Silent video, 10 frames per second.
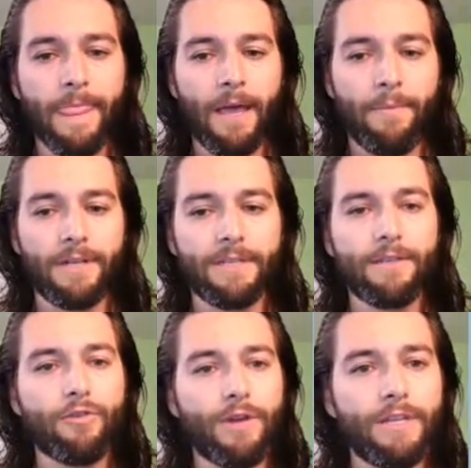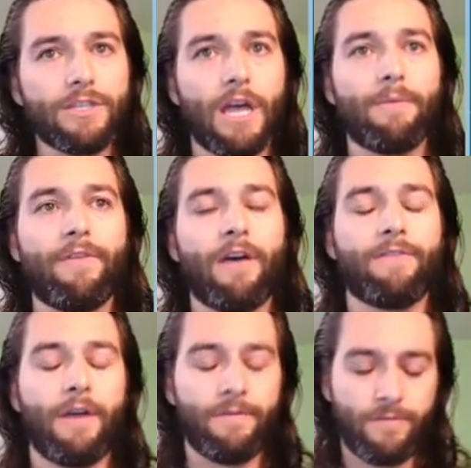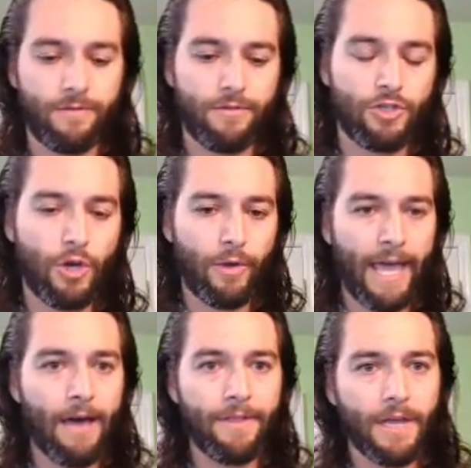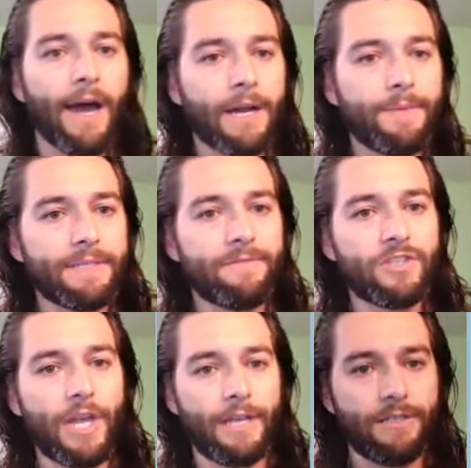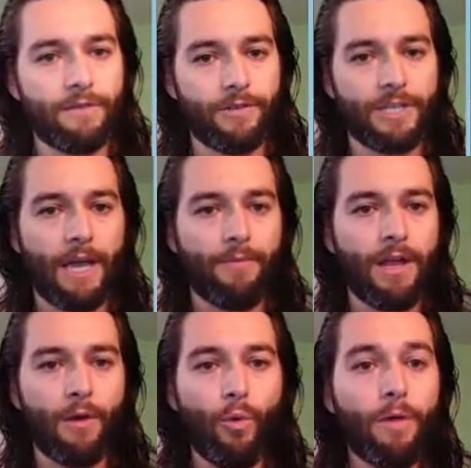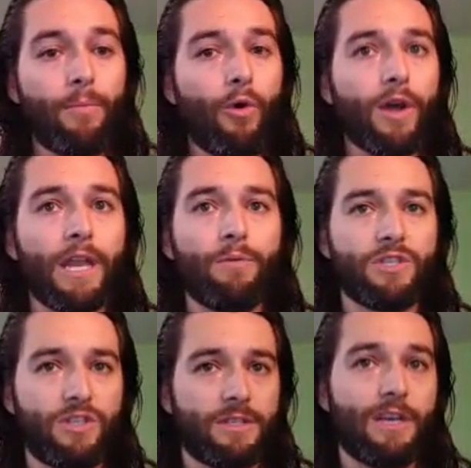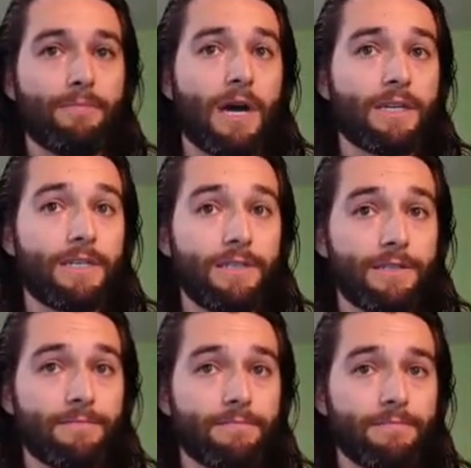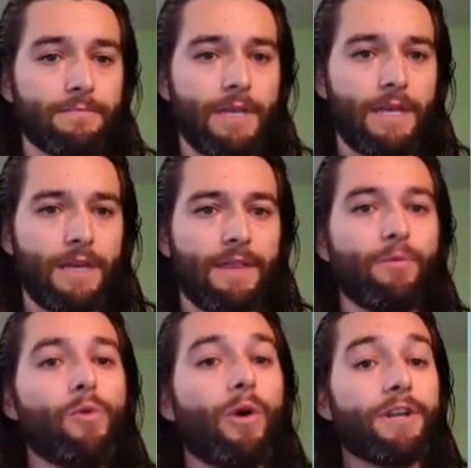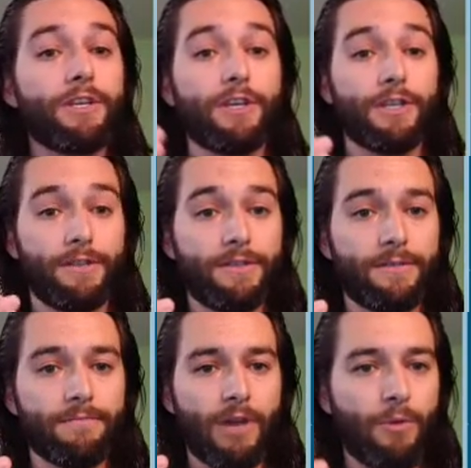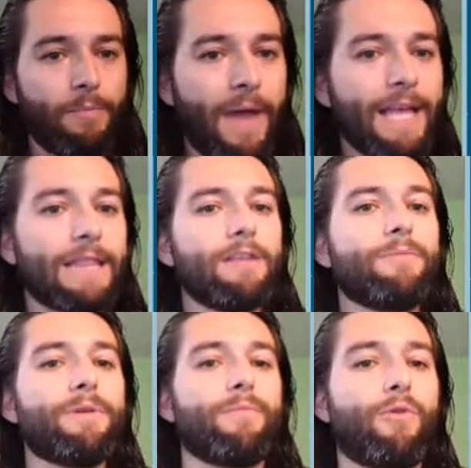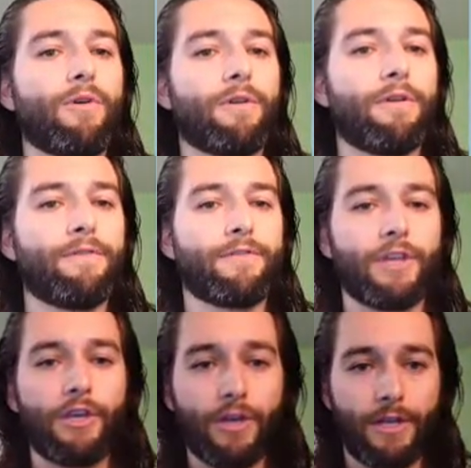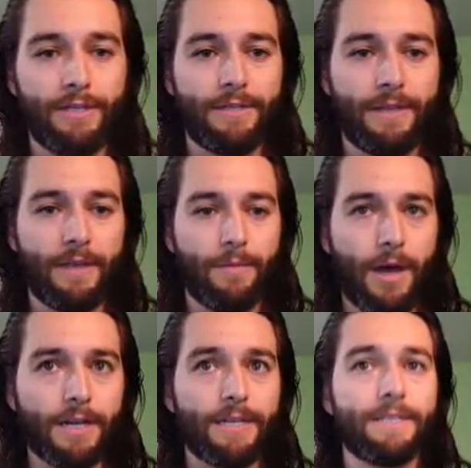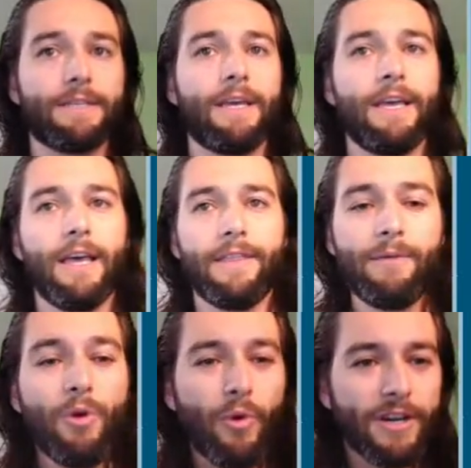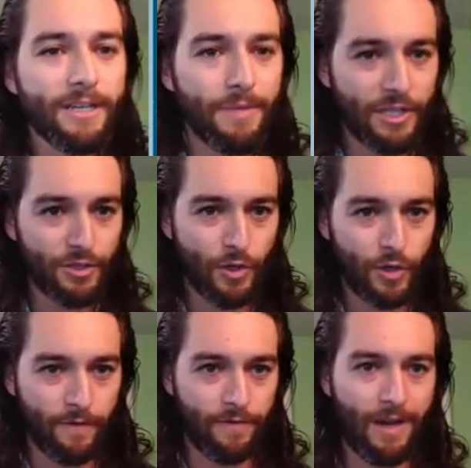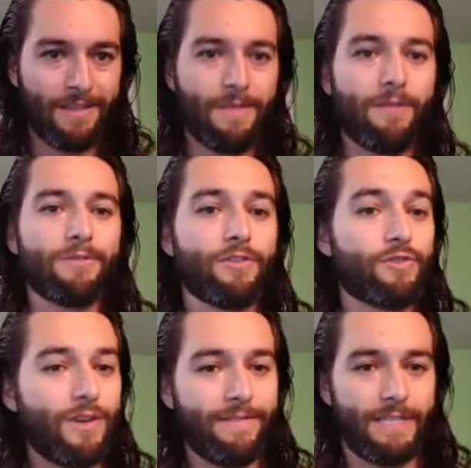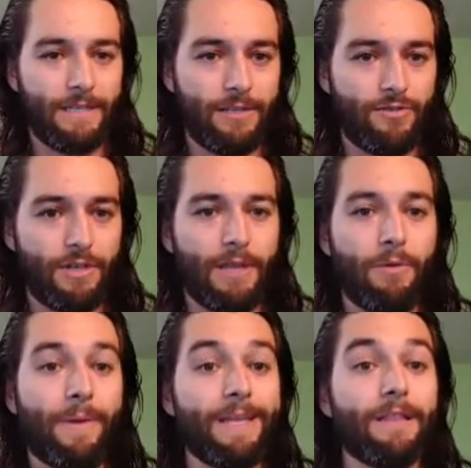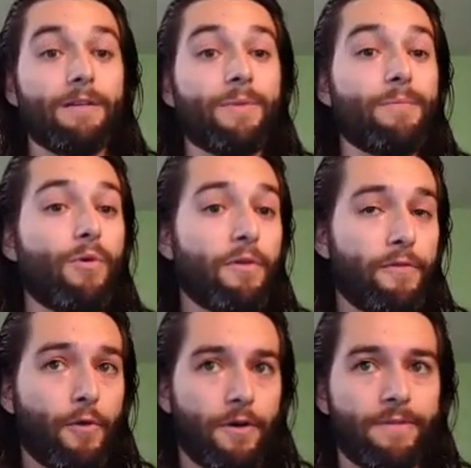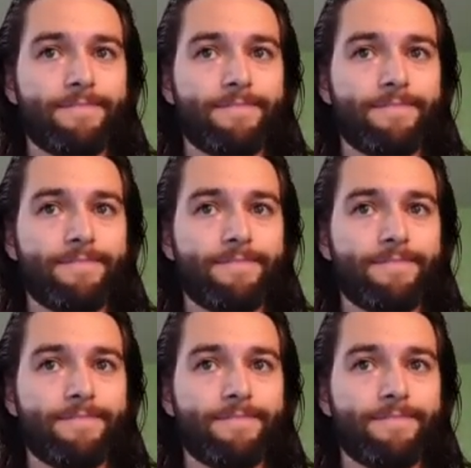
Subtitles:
but it does a great job of showing how the economies have changed over time, right? At one point, it was just commodities. Then we wanted goods, right? We'd pay a little bit more for the goods than the commodities. Then we wanted to be served, right? Then there was the service industry that we pay a little bit more for.